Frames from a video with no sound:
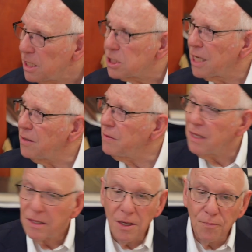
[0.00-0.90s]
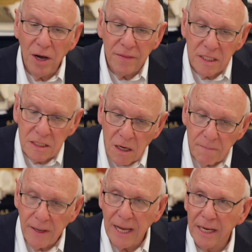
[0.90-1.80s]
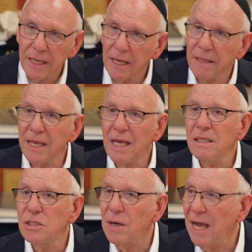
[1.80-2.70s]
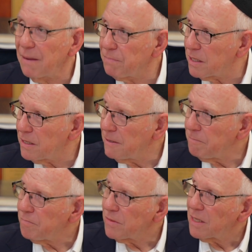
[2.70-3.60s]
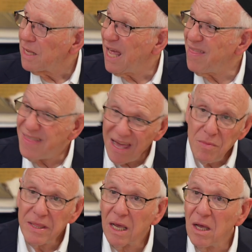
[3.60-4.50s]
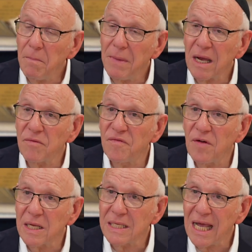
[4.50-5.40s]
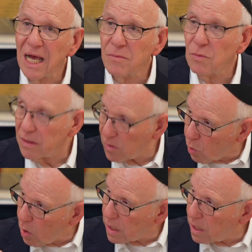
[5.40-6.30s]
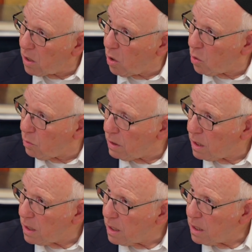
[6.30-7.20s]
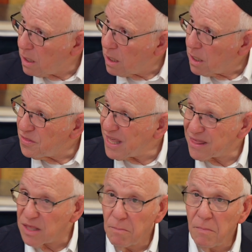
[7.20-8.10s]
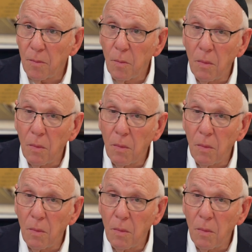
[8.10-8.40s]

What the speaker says: So the brothers come back, and they ain't too happy. And then when they come back and find out, while they're walking home, that the